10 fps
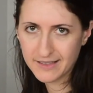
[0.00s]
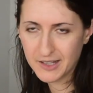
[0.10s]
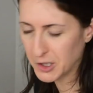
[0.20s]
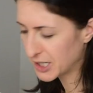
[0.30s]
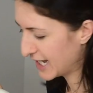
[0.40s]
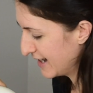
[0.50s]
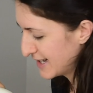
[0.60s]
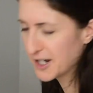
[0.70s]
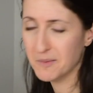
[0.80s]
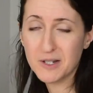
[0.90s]
Your kid
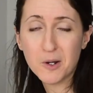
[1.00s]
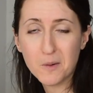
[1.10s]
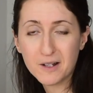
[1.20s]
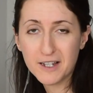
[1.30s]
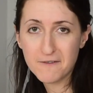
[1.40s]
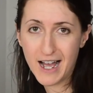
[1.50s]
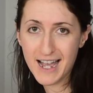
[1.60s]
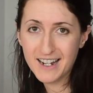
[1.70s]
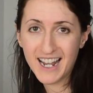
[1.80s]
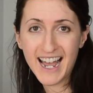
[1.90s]
is gonna be totally
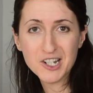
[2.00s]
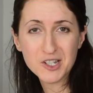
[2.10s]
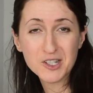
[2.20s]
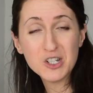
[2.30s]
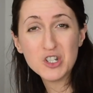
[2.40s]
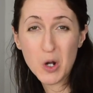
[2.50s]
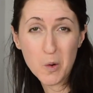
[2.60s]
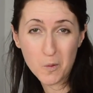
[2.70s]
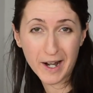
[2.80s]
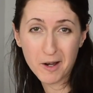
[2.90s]
fine. I just
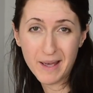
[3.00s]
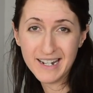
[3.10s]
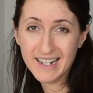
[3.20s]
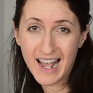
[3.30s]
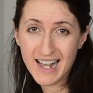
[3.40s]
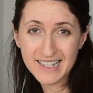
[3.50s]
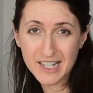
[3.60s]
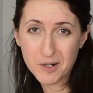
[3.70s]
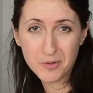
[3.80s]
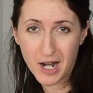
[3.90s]
don't recommend it as
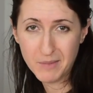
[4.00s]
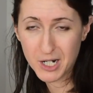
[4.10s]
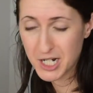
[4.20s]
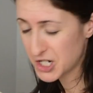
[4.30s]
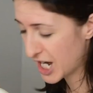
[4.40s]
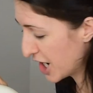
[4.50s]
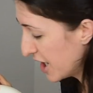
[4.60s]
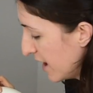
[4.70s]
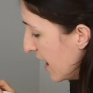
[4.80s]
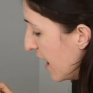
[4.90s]
their primary chair.